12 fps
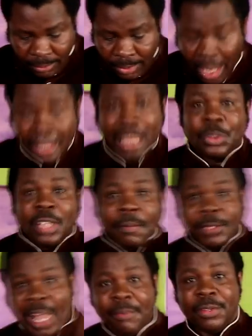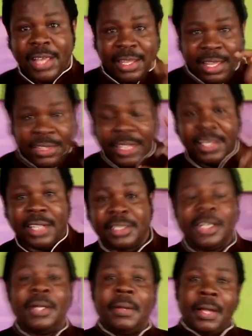And that's when I'm coming to the other thing that
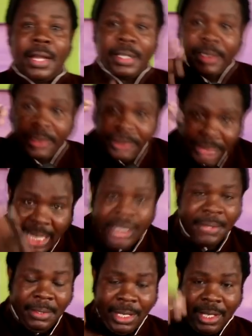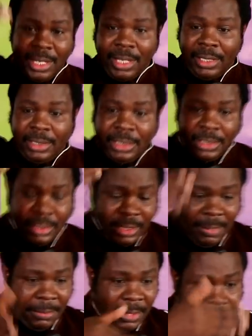
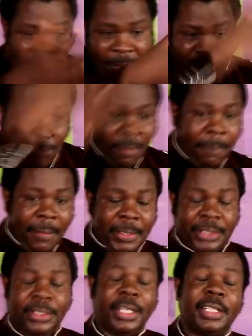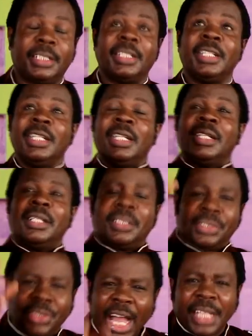the former prime minister said,
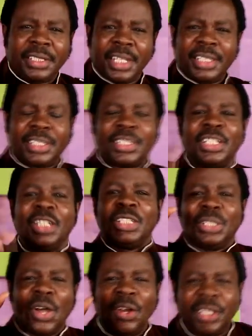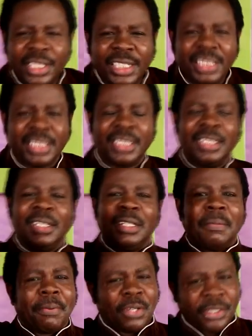churches don't need
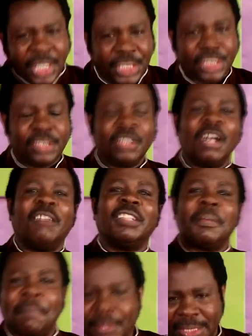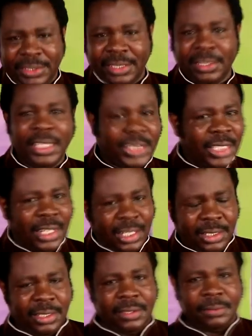protection of the president. He said
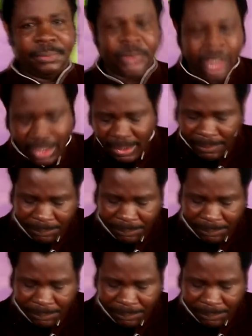that. Yeah?